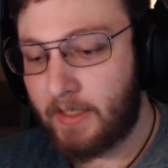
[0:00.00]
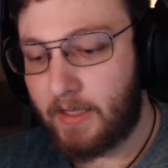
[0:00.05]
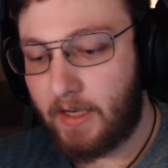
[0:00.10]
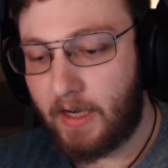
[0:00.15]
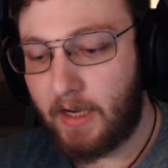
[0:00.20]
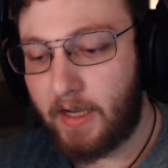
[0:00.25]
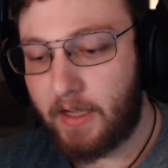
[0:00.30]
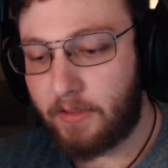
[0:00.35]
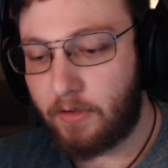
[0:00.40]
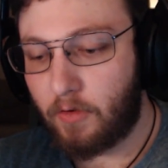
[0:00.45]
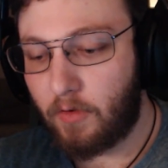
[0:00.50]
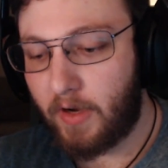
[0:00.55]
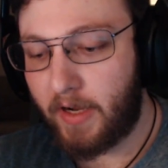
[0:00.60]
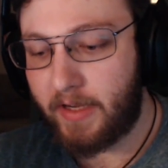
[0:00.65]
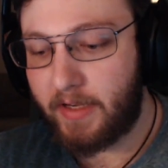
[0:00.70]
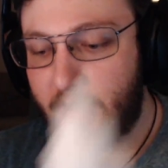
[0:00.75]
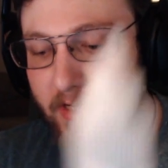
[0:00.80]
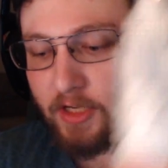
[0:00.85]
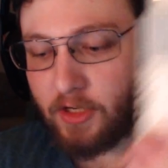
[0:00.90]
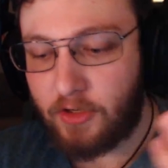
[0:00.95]
The
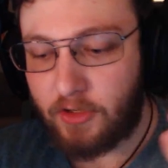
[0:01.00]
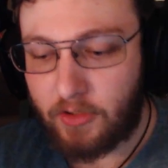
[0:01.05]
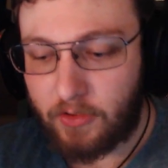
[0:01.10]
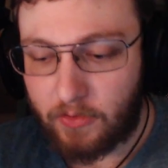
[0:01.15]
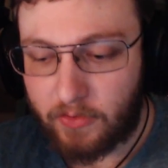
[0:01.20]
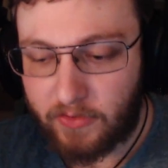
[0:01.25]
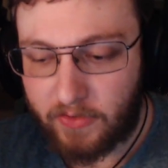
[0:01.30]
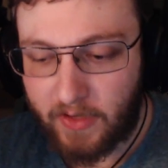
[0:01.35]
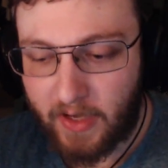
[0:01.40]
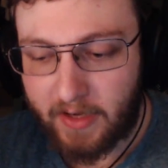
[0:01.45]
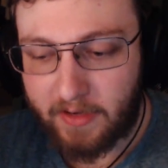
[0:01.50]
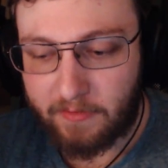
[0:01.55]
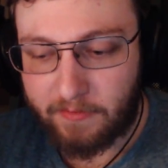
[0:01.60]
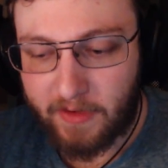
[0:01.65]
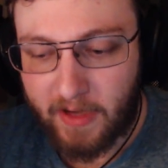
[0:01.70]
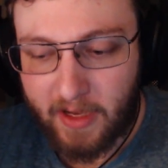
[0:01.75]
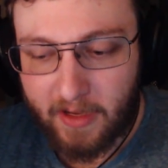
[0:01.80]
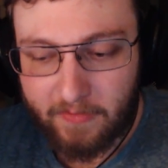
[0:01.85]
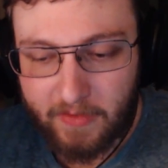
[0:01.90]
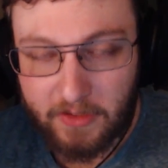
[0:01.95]
Grind e-juice, 9 to
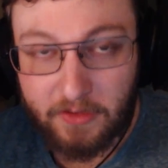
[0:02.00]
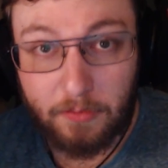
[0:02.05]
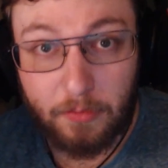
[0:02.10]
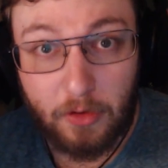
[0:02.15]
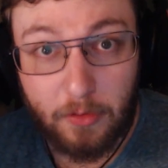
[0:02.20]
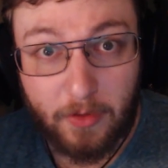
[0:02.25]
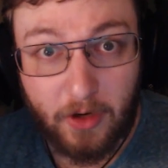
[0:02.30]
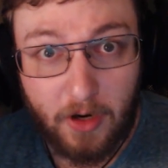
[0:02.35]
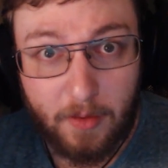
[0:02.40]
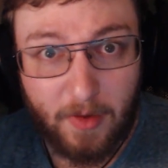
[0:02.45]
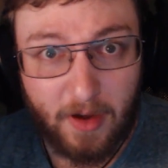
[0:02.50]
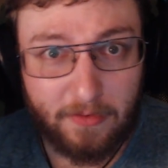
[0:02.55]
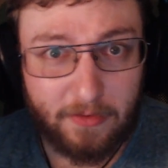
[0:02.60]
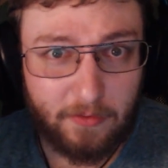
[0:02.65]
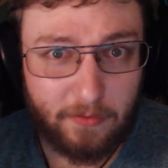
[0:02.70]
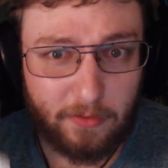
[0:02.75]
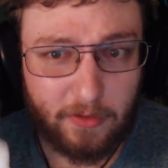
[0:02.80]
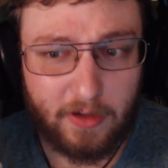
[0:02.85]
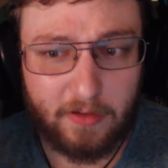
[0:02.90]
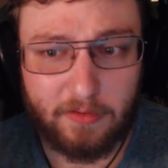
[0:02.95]
5, that's a blueberry
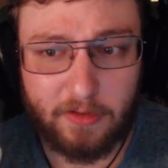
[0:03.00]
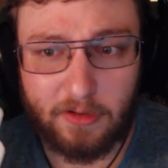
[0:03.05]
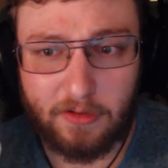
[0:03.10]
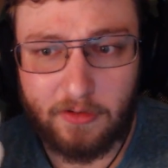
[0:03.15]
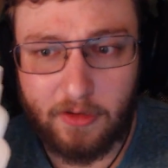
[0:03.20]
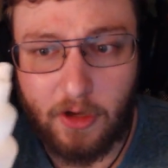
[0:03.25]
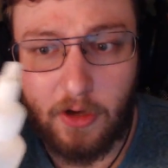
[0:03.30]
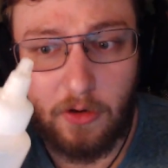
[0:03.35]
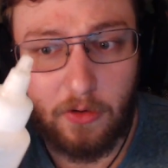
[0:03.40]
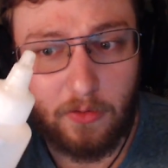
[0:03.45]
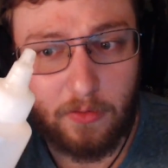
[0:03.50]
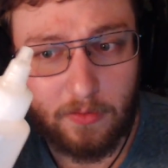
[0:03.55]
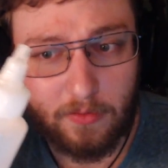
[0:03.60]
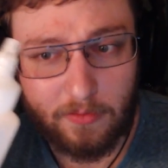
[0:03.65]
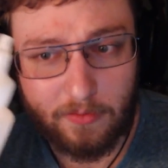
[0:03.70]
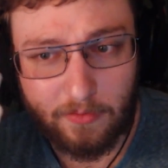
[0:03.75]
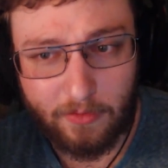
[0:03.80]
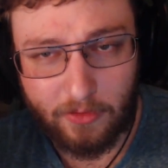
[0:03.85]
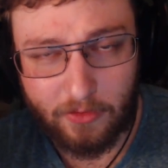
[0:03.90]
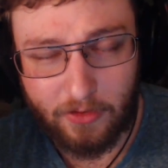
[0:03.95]
muffin flavor. No,
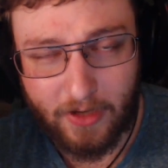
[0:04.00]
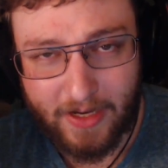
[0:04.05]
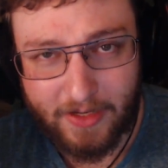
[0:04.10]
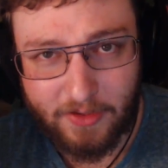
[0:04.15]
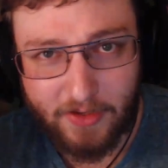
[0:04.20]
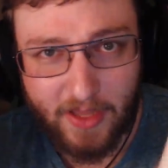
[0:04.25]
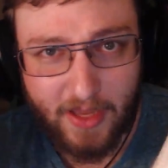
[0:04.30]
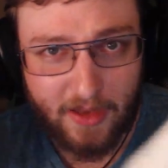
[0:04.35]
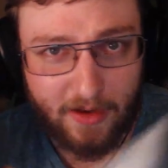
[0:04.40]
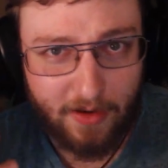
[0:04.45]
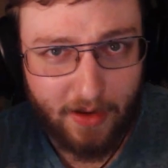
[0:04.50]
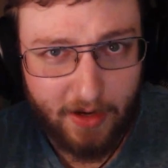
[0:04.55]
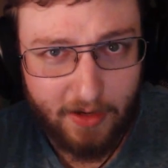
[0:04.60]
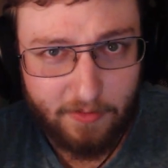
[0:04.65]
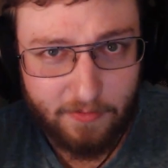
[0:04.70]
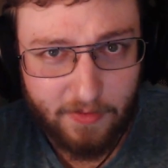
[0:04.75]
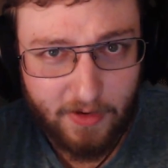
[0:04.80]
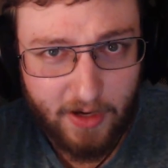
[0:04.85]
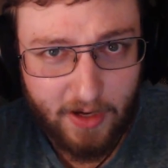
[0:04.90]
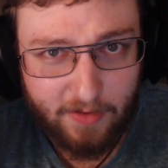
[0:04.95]
scratch that. 9
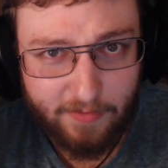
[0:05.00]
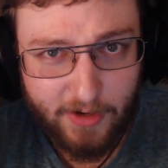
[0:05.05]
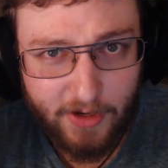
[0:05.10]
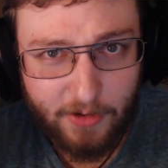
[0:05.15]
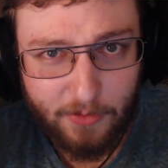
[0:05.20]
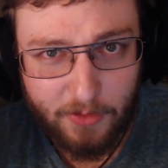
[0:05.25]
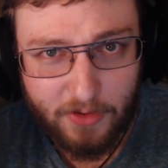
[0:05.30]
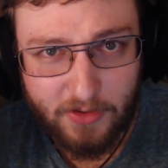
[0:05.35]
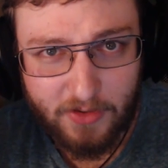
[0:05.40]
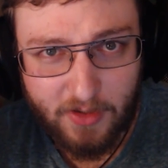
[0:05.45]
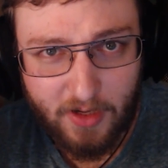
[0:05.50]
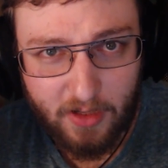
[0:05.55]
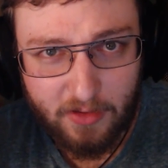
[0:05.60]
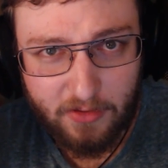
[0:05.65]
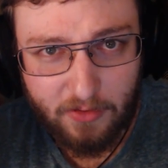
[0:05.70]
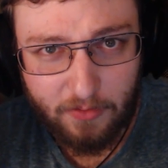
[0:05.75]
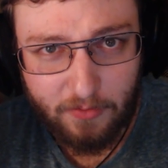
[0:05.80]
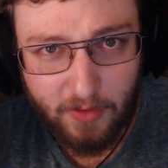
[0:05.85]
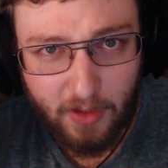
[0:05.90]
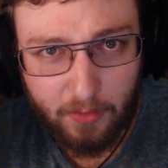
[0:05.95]
to 5, which is a
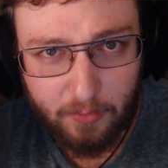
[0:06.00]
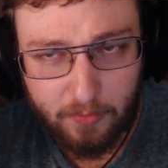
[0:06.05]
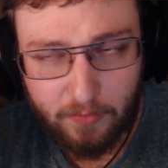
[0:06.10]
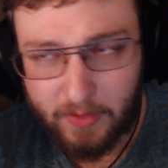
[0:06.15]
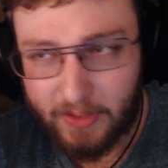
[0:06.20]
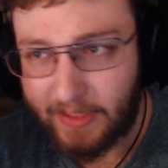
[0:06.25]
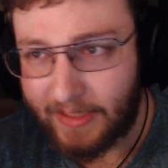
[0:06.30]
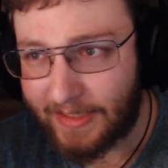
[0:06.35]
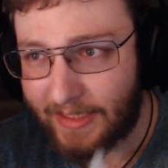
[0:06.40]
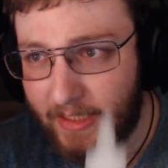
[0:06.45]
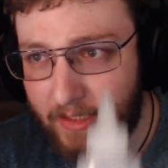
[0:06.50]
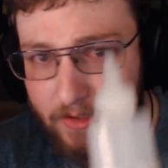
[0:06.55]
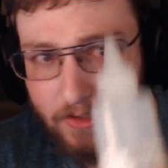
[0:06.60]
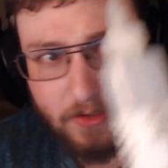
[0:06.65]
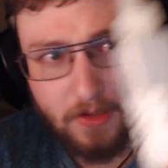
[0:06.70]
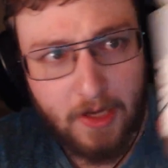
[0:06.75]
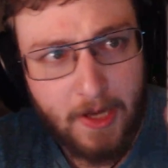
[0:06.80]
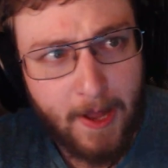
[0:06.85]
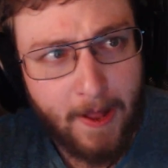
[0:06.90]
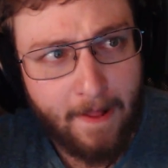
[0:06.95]
custard flavor, vanilla
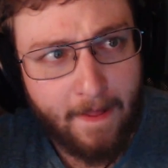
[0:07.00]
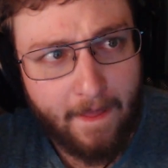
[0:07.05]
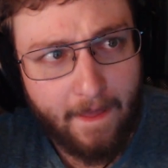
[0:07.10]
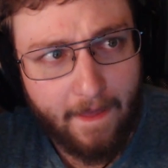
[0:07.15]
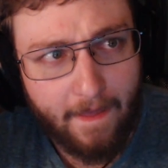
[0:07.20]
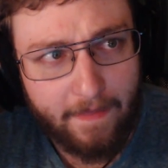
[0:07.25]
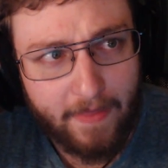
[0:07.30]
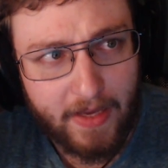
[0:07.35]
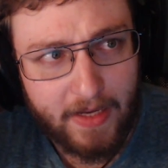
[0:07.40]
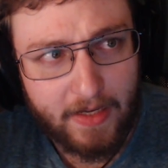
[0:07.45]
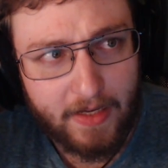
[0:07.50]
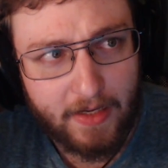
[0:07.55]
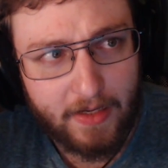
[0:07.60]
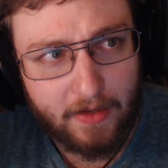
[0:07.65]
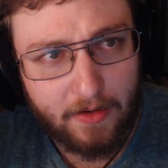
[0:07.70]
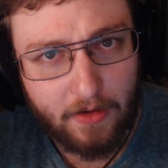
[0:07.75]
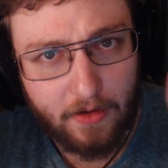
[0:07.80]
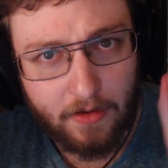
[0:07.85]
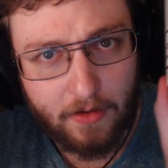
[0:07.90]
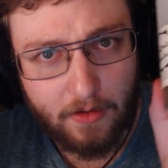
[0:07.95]
custard. And
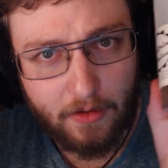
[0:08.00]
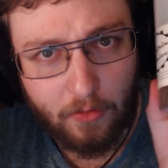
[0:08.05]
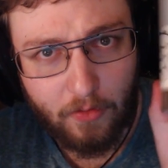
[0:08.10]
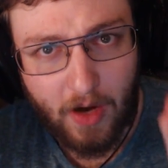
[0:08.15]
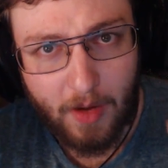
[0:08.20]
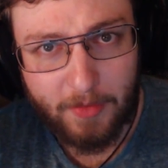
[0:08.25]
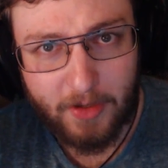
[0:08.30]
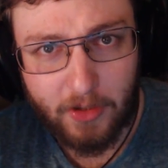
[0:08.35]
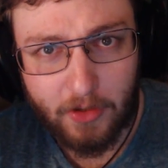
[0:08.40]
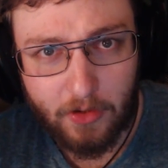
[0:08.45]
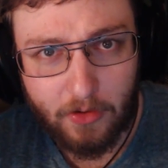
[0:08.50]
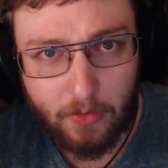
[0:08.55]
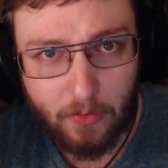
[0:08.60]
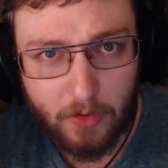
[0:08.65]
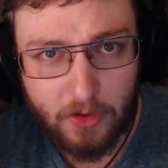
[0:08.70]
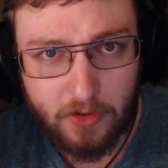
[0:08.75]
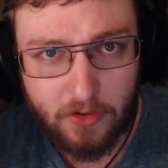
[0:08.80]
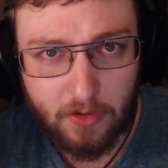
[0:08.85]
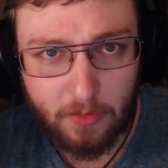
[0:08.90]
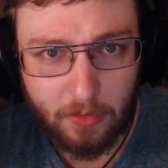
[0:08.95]
then Grab and Go,
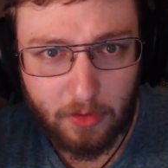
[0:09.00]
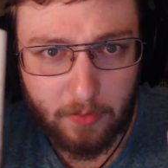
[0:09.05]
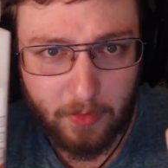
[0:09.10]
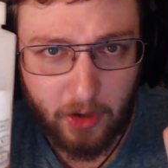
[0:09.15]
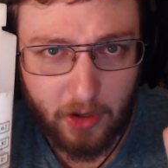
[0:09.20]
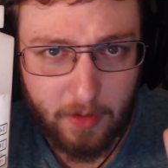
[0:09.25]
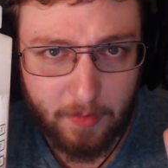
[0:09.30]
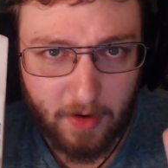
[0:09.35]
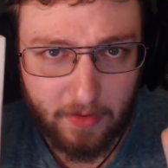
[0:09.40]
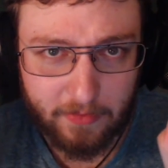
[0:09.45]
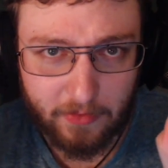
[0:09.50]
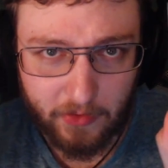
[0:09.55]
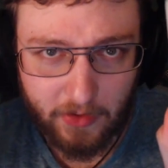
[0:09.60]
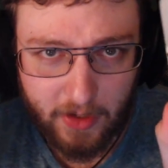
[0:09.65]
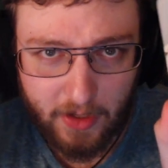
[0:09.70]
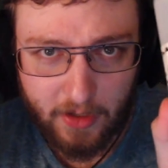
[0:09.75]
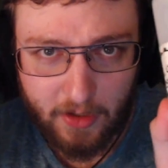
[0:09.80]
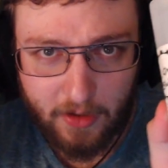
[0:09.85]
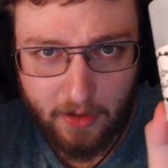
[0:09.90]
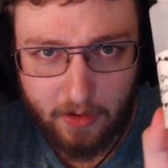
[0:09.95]
which is the blueberry muffin.
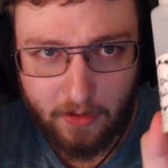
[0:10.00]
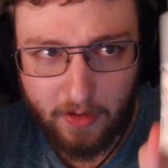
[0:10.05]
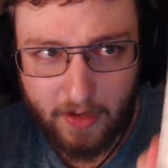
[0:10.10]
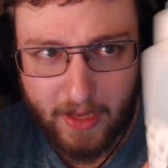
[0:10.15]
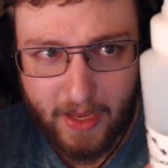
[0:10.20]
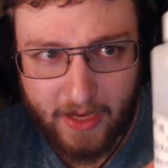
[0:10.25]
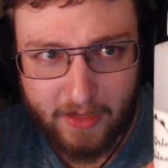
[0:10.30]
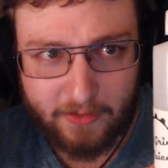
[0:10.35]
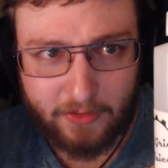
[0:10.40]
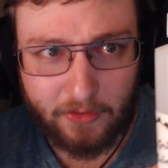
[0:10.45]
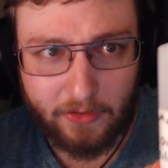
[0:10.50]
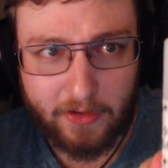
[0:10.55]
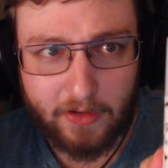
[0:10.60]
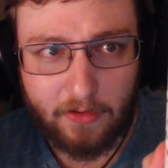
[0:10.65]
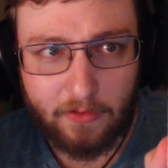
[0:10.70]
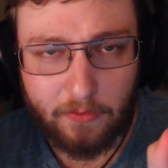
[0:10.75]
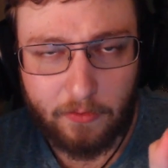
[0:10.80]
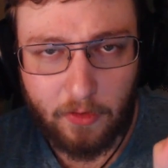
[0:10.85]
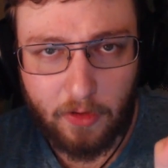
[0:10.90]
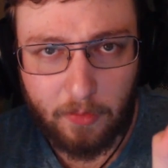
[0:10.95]
Excellent
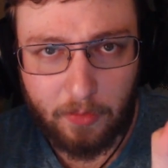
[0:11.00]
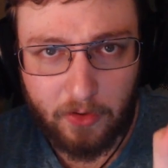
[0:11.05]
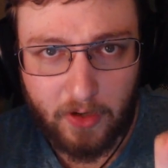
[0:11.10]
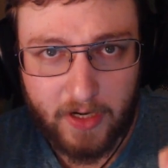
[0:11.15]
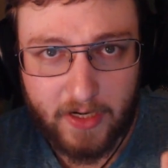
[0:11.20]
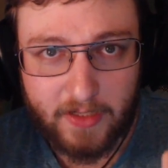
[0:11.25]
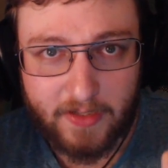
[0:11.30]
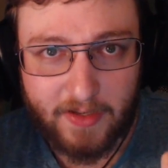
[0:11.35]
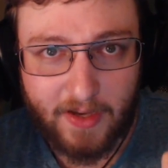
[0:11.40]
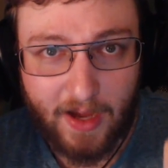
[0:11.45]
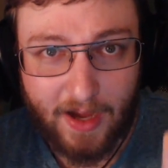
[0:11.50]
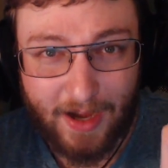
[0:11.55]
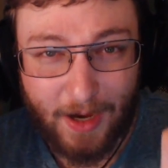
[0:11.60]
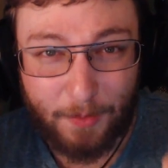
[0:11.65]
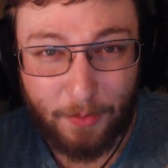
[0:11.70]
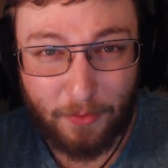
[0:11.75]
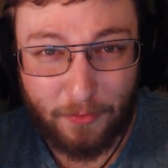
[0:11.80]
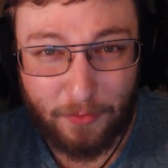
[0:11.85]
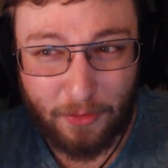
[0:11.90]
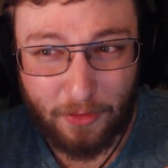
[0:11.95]
for the price. I
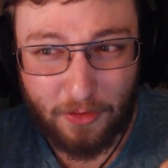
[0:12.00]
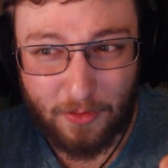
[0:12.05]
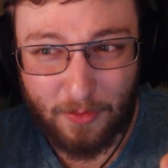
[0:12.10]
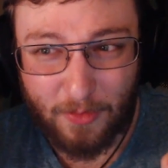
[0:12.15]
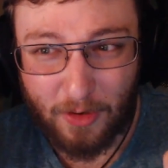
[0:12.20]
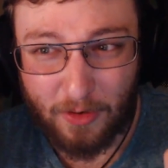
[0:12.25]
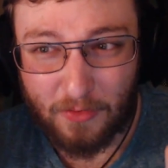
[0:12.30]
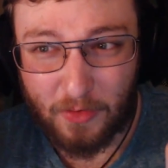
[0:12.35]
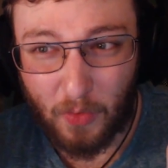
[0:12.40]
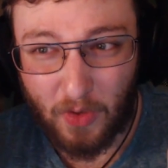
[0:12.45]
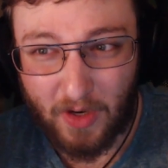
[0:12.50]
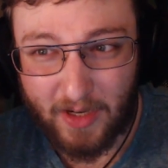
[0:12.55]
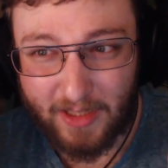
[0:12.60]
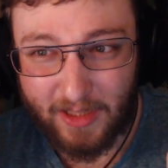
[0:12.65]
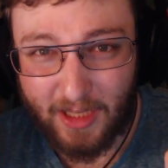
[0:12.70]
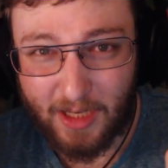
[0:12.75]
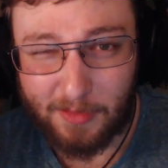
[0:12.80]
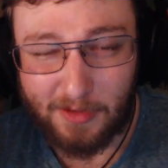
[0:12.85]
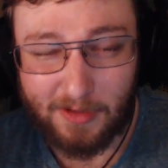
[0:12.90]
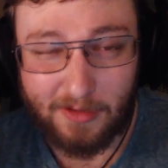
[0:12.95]
prefer them over White
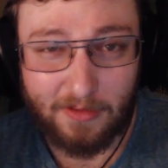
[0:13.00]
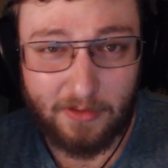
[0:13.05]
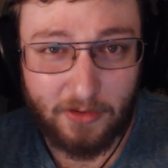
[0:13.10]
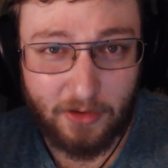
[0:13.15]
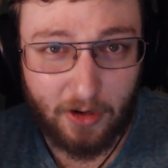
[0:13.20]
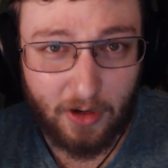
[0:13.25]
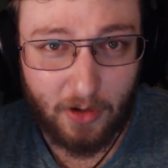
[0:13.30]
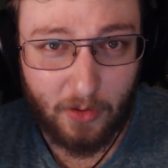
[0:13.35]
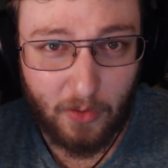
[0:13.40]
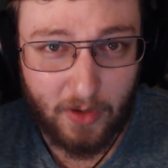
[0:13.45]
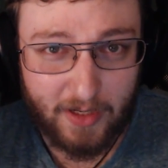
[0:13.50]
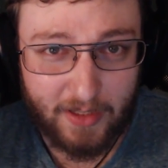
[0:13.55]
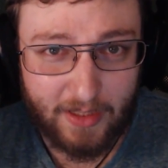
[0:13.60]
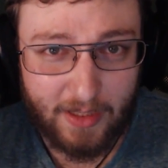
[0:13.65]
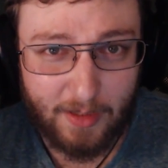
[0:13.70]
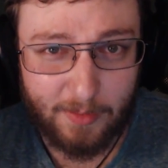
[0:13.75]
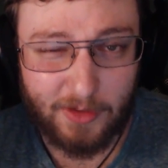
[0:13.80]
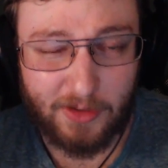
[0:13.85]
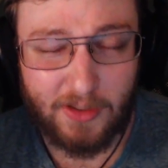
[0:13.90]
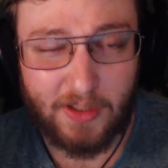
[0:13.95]
Label. Sorry, White
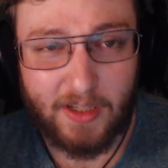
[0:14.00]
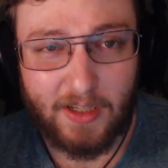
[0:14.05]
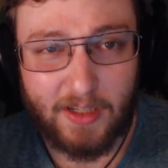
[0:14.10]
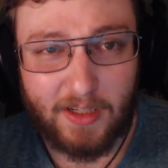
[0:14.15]
Label.